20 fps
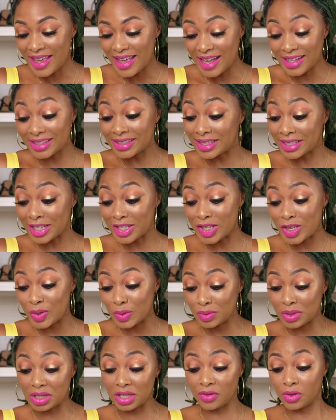I just think it's
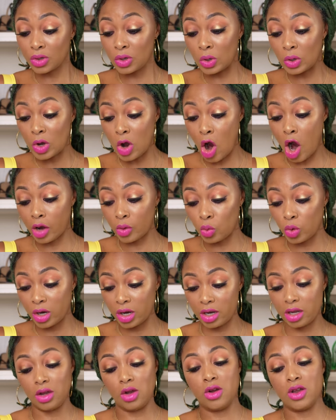cute. I love the gold
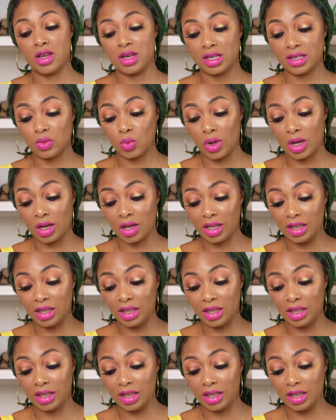hardware on it as well.